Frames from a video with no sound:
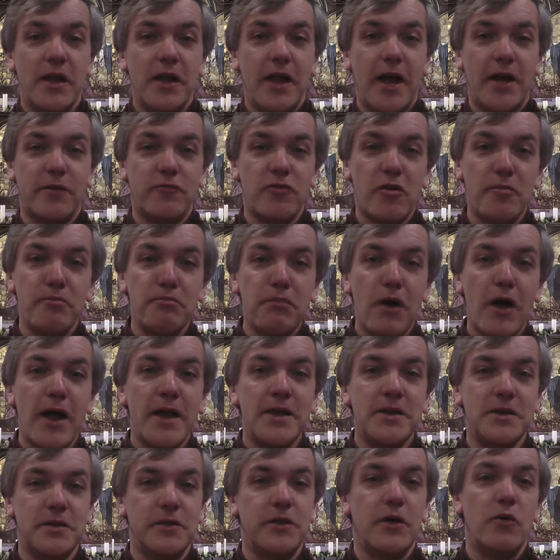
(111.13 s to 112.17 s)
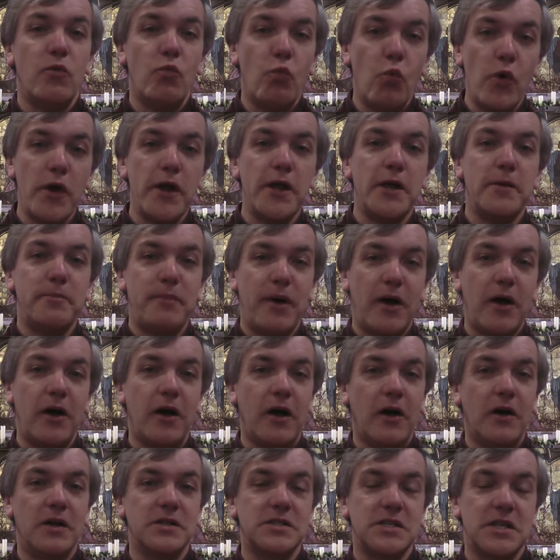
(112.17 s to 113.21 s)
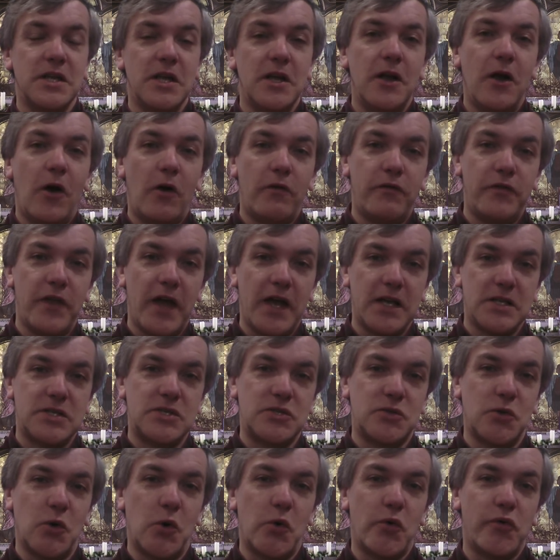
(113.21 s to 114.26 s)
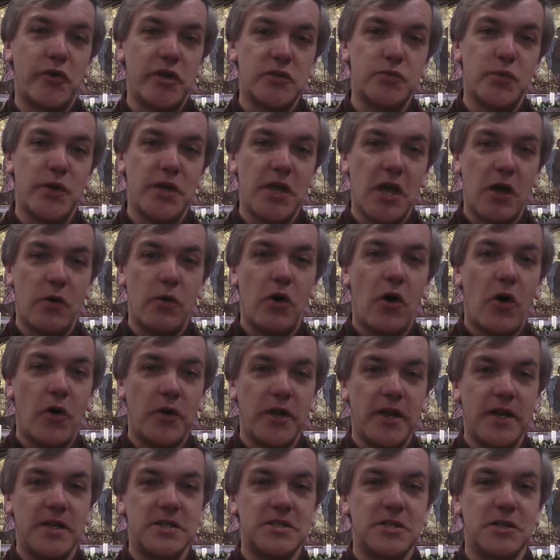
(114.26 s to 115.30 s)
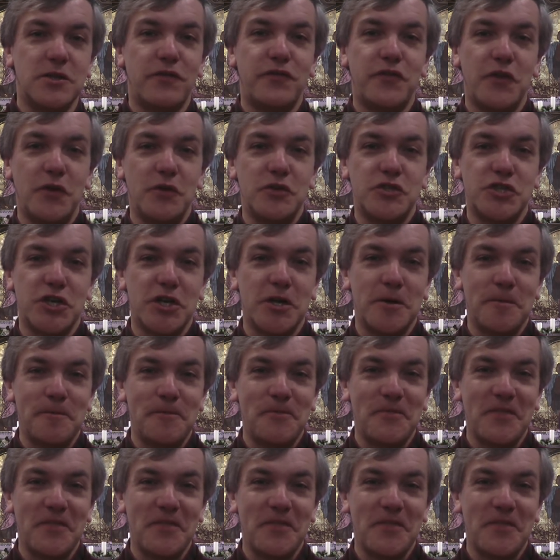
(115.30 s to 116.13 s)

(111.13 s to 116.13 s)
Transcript: and a reminder that we're part of that story as we go on into the future.